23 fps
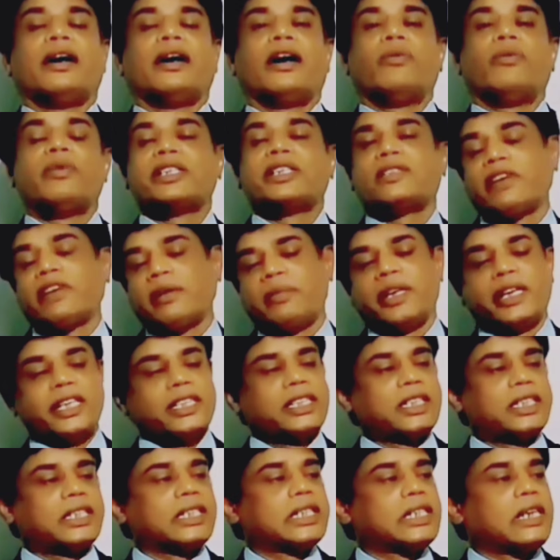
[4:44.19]
how much fabric
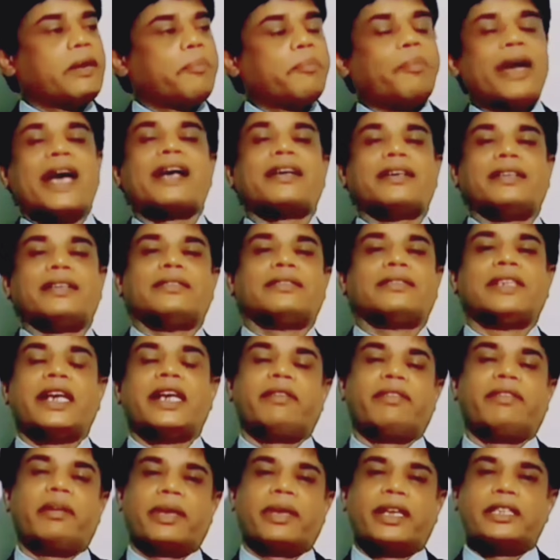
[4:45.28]
is packed,
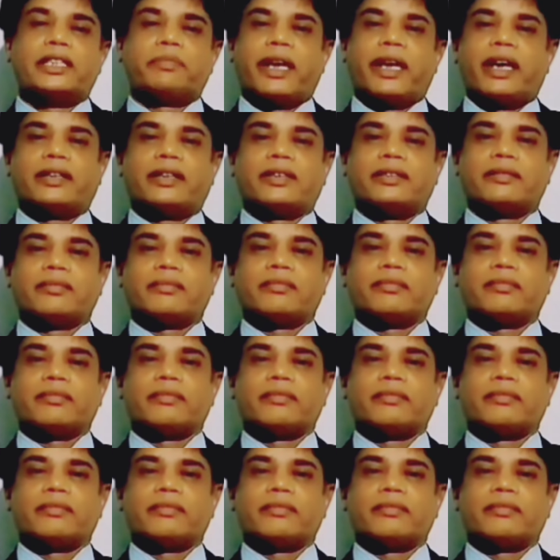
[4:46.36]
dyed fabric is packed,